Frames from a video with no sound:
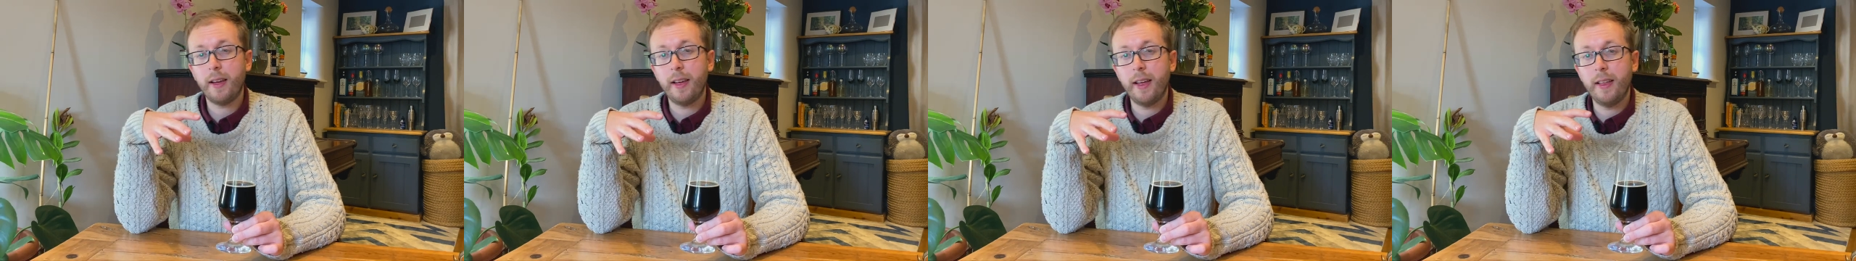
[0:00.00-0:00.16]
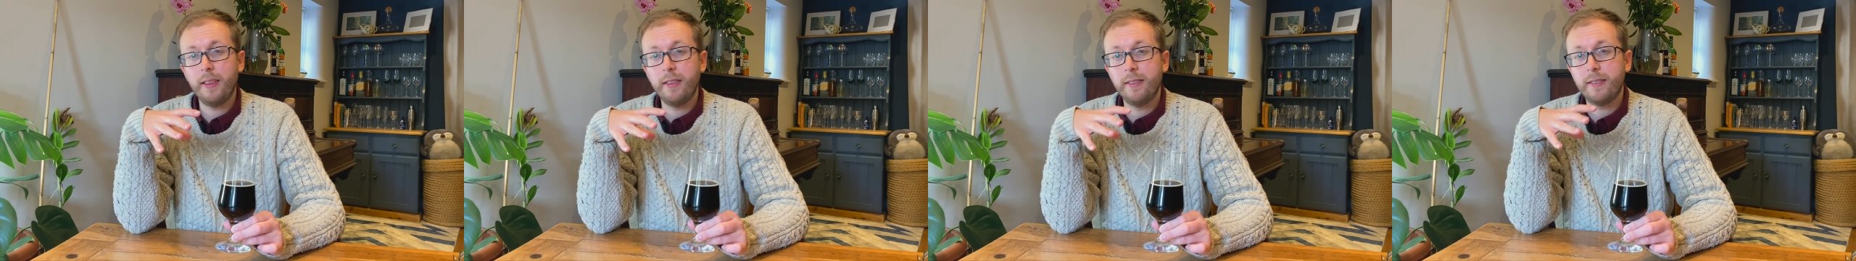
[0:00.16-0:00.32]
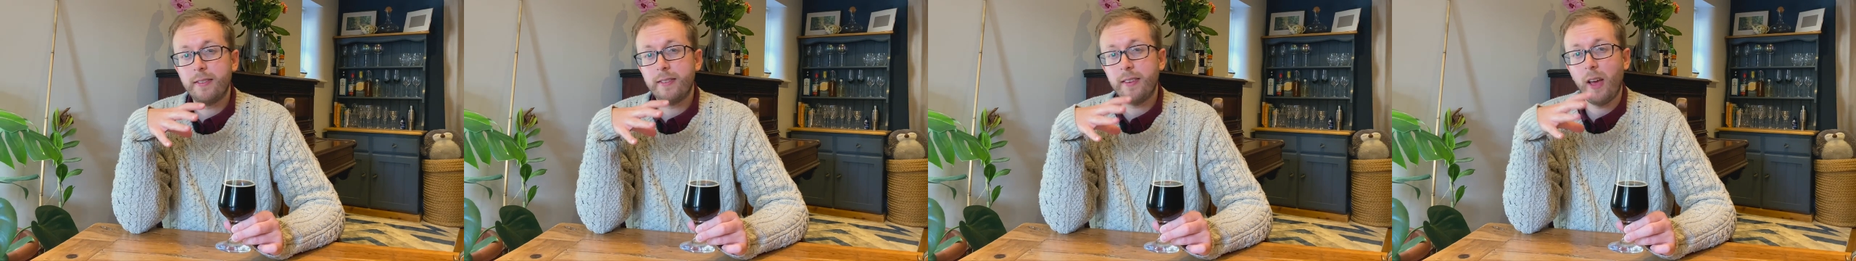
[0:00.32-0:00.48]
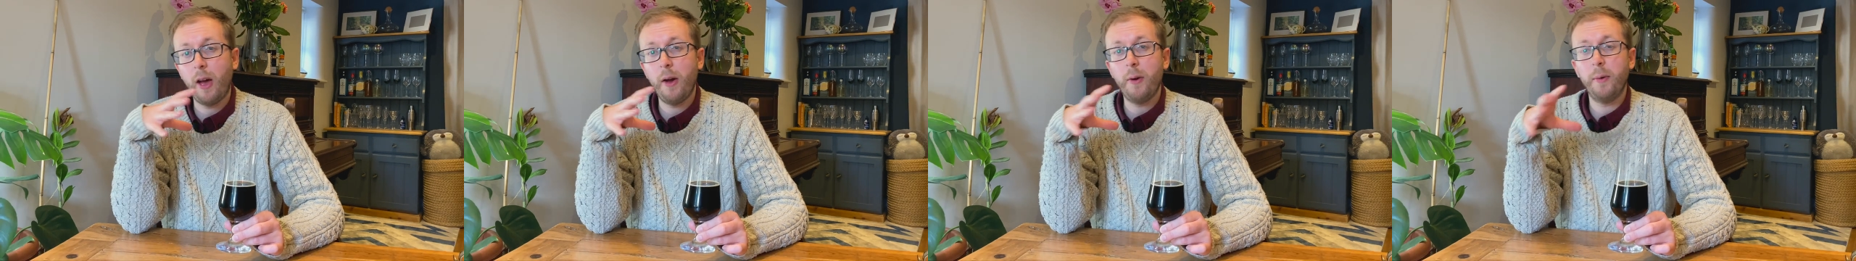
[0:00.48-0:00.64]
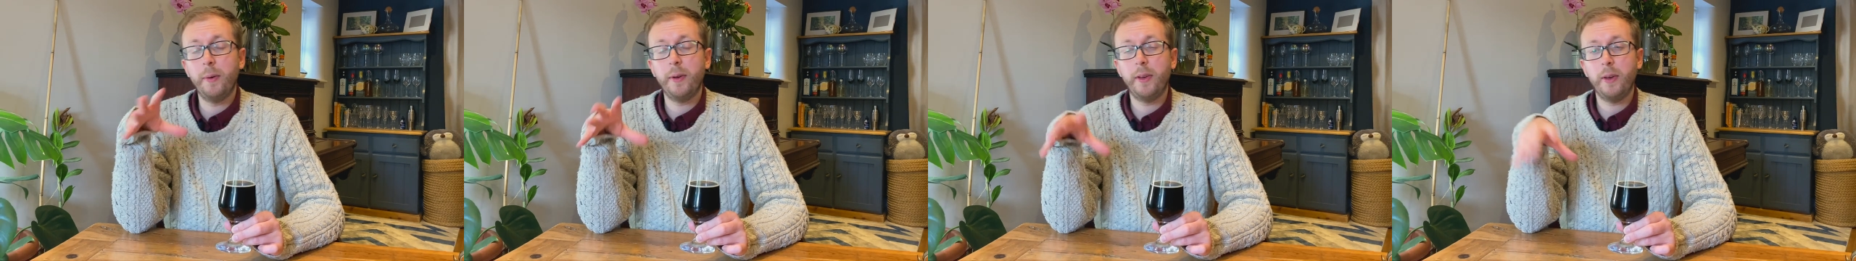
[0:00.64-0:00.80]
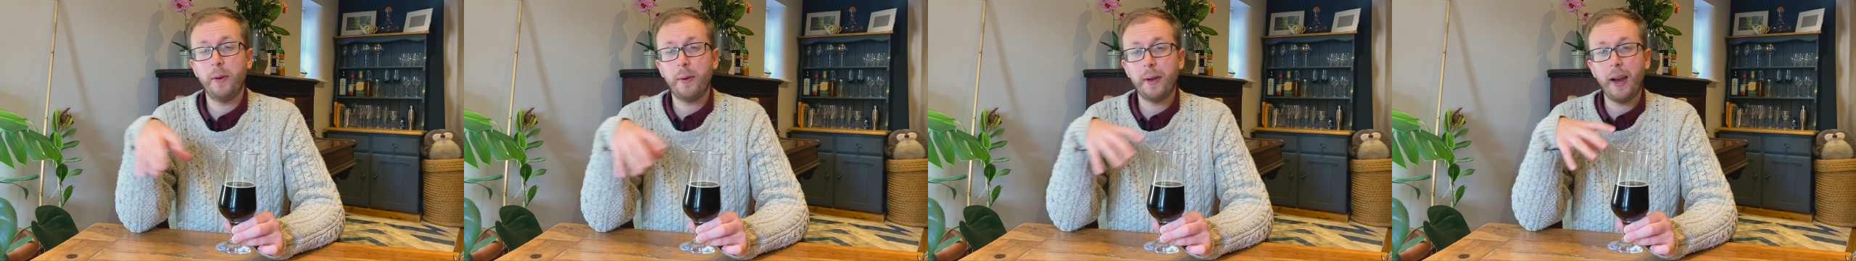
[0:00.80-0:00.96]
And
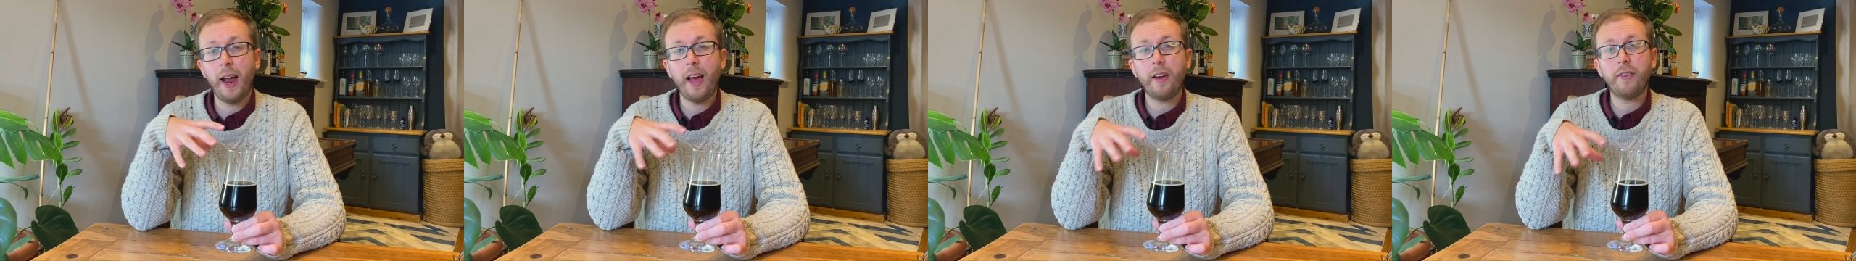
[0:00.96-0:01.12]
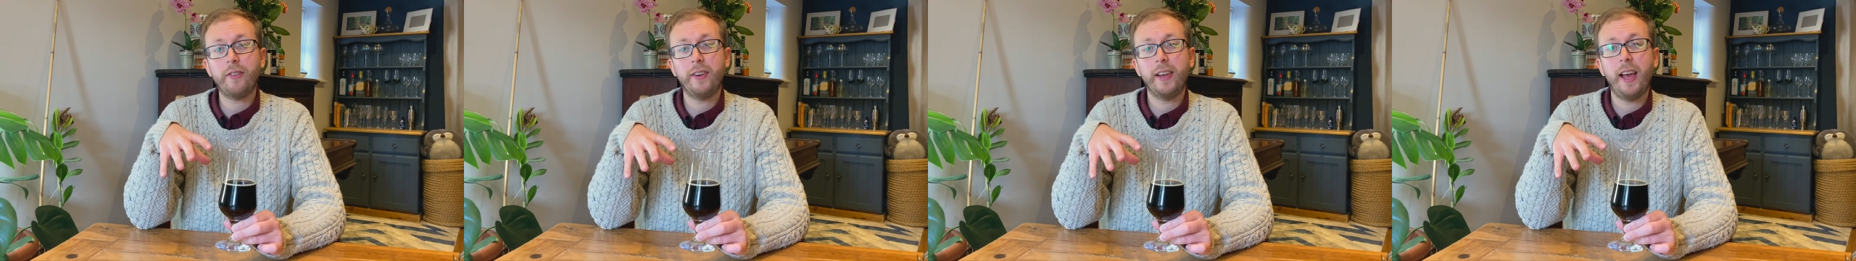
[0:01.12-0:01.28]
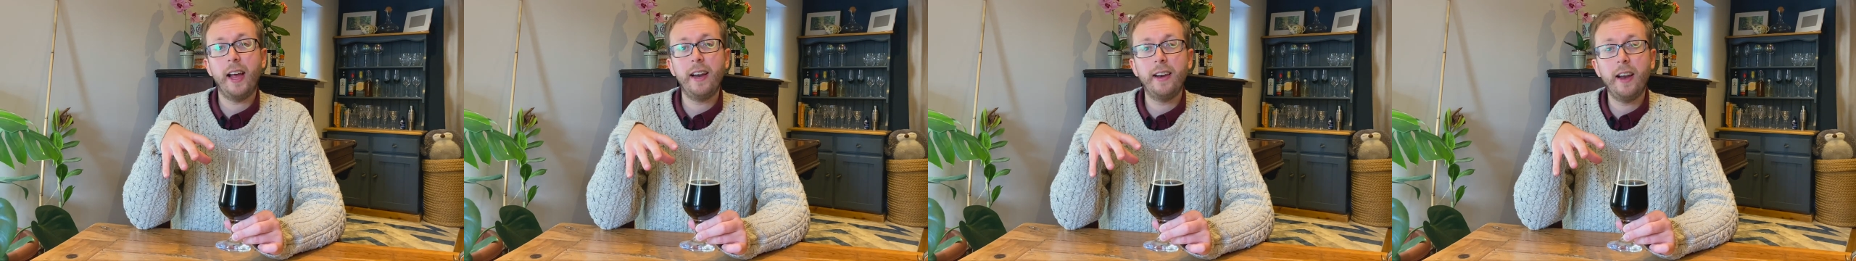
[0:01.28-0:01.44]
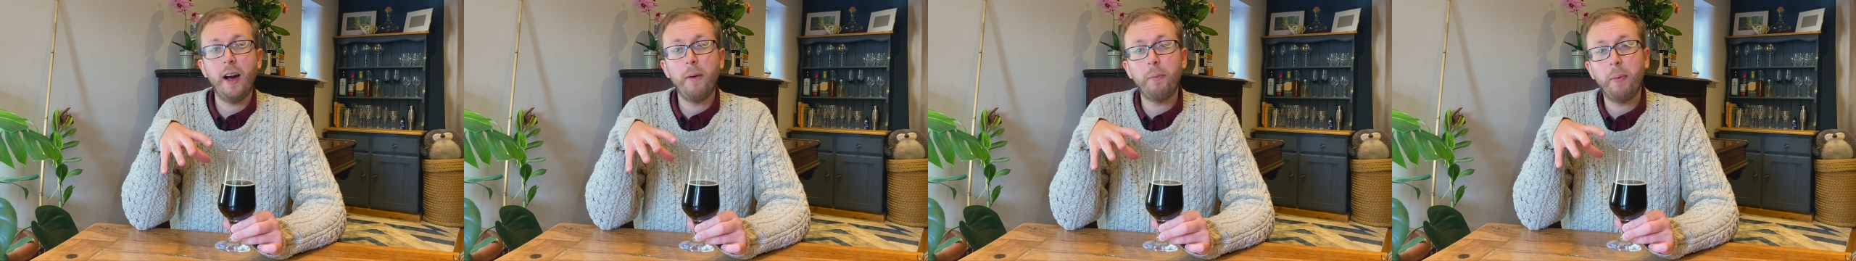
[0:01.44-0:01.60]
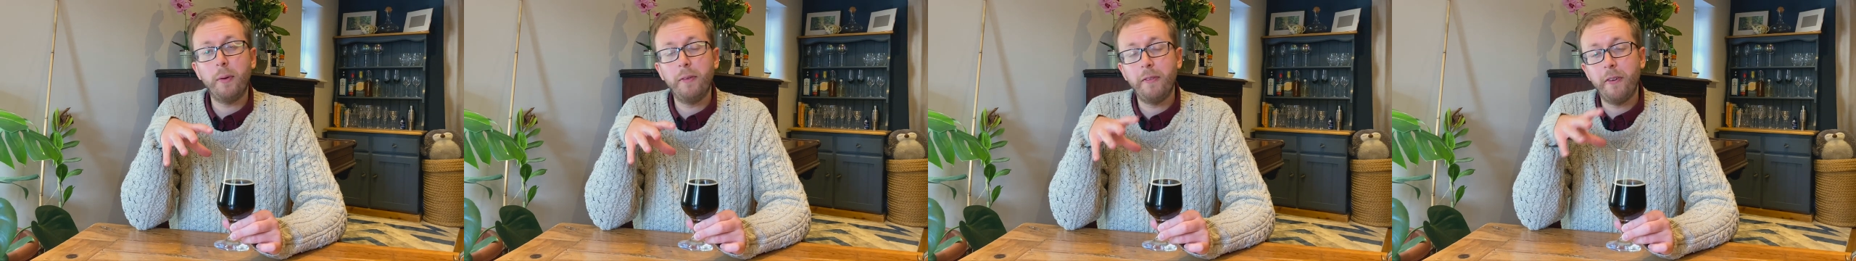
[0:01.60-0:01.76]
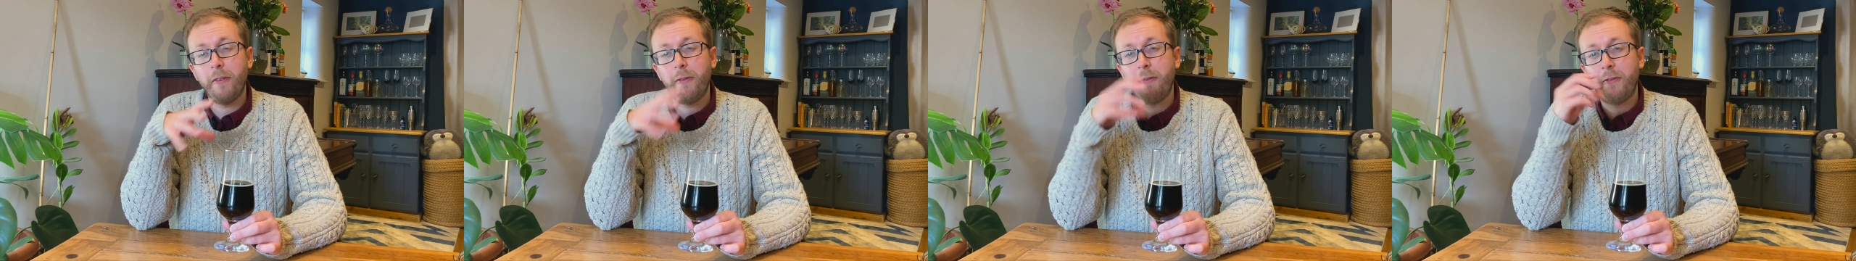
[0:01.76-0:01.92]
so you can actually end
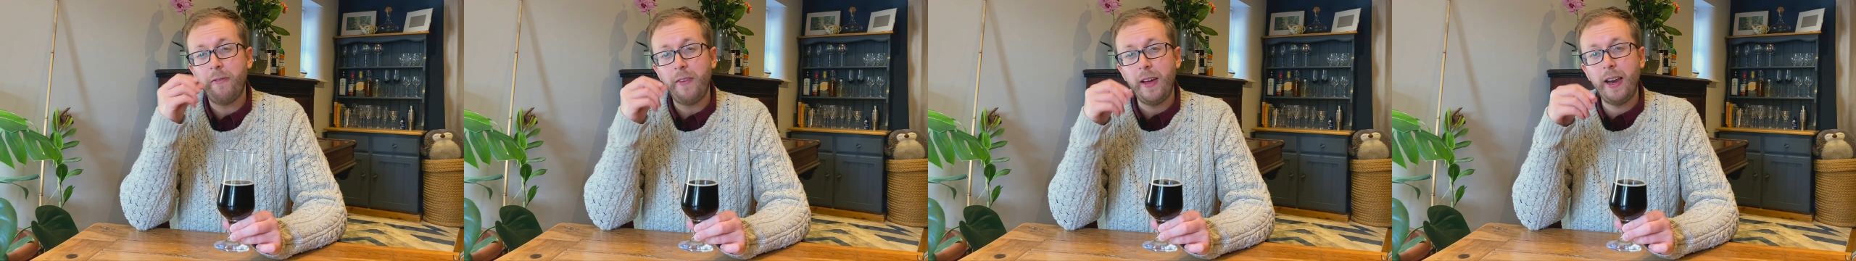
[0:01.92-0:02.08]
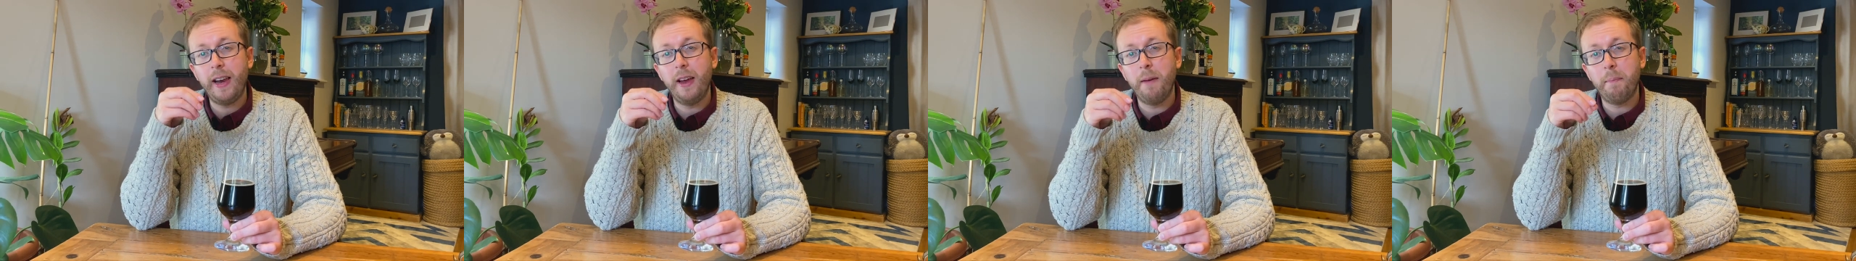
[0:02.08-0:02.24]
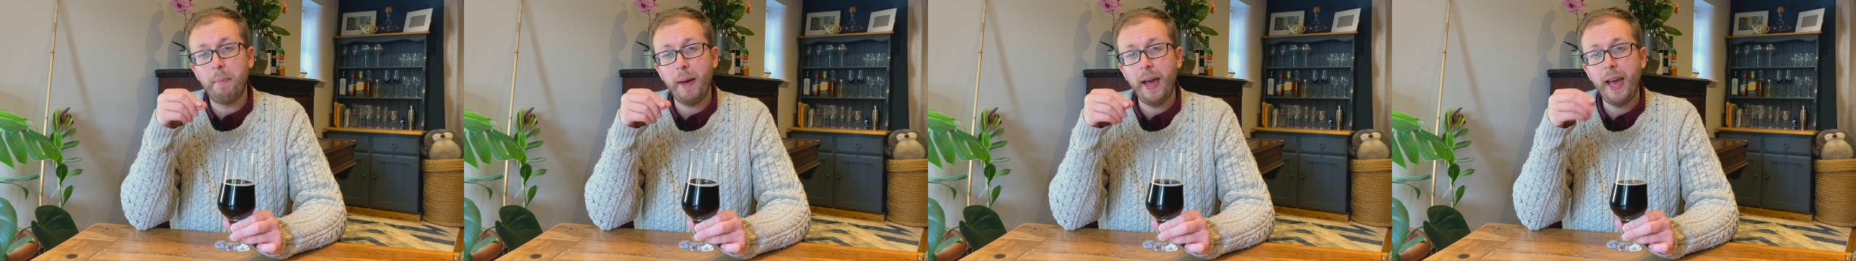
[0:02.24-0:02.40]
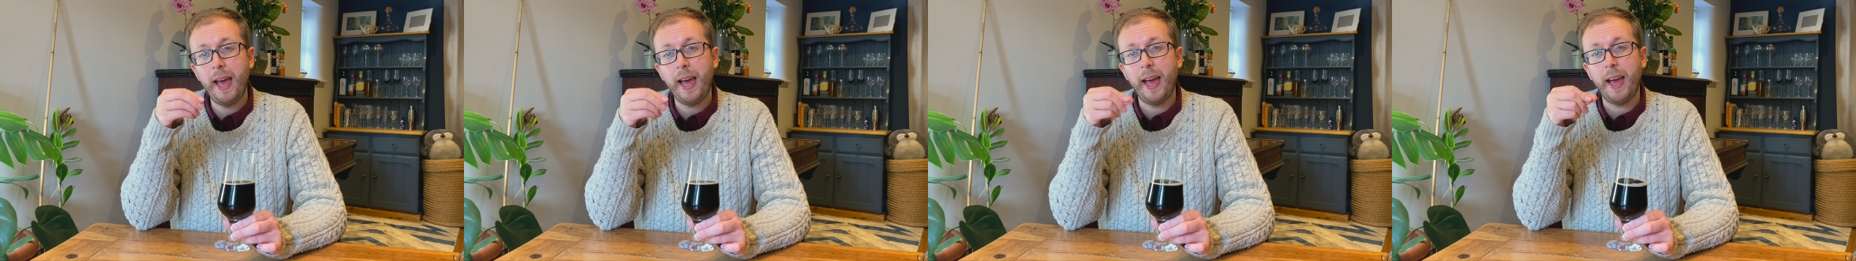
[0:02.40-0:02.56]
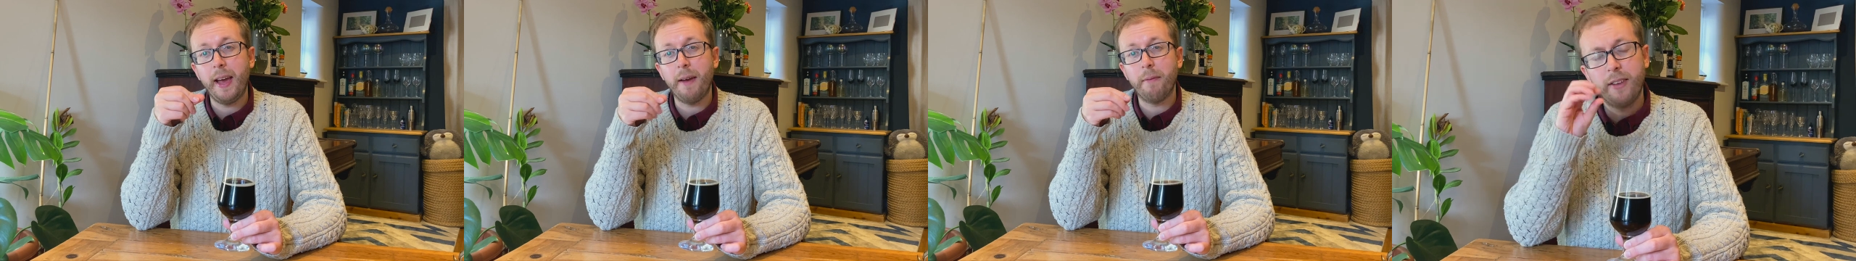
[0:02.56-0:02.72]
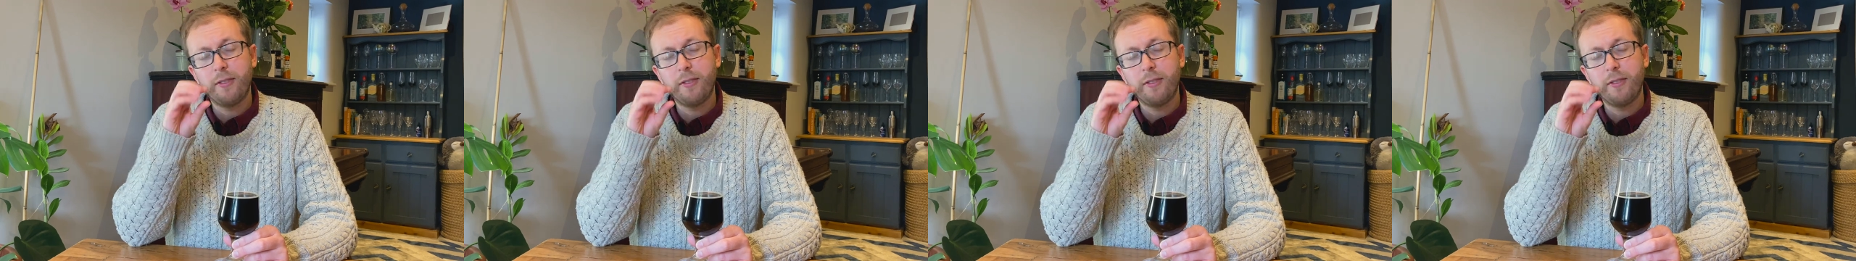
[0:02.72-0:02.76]
up with a thinner beer.